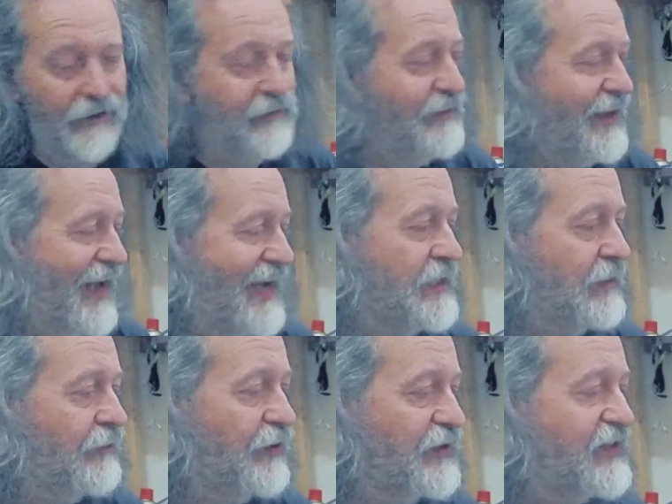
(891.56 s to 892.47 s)
you're
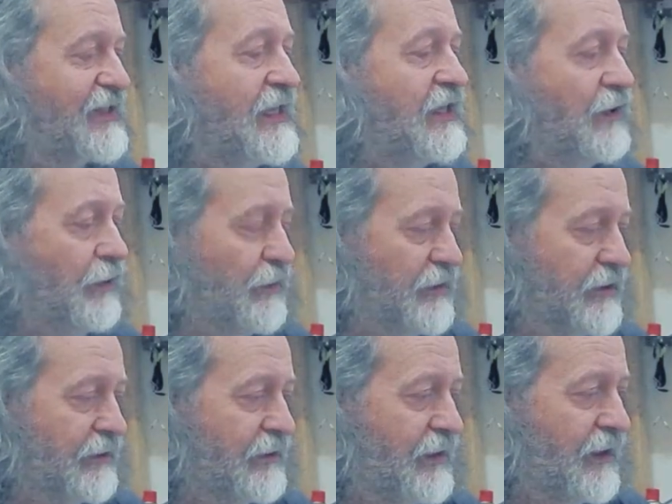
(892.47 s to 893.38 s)
heading for a C chord.
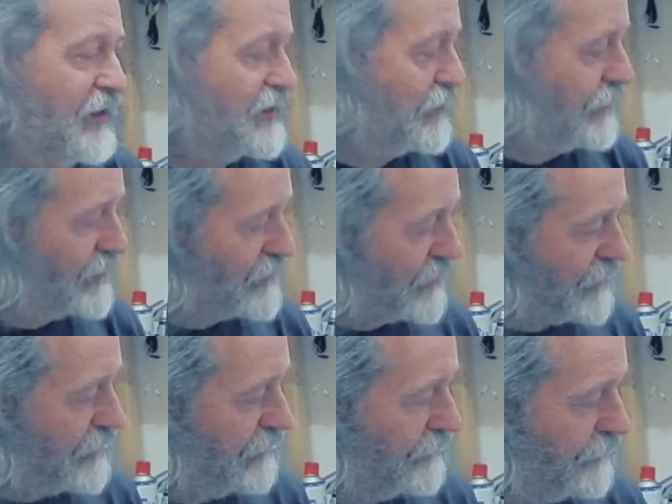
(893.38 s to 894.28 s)
So
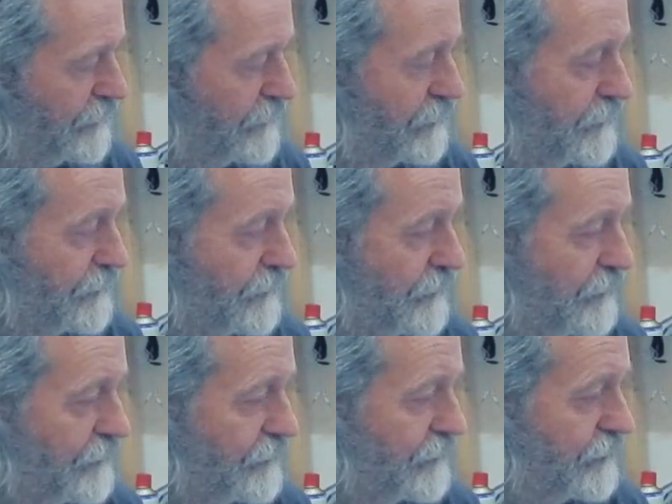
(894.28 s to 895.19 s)
actually,
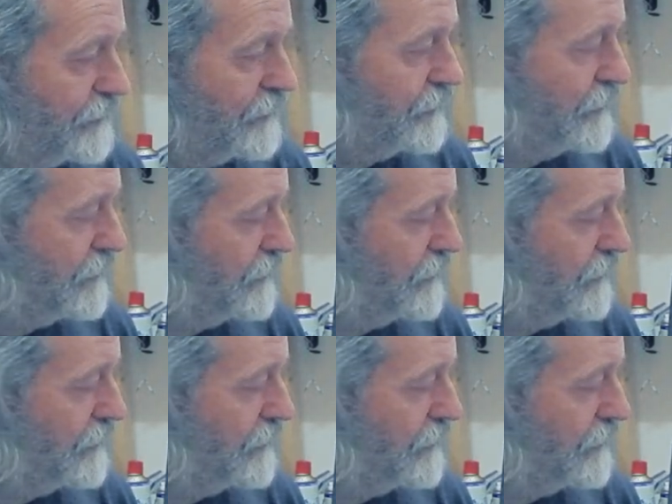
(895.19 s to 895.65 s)
and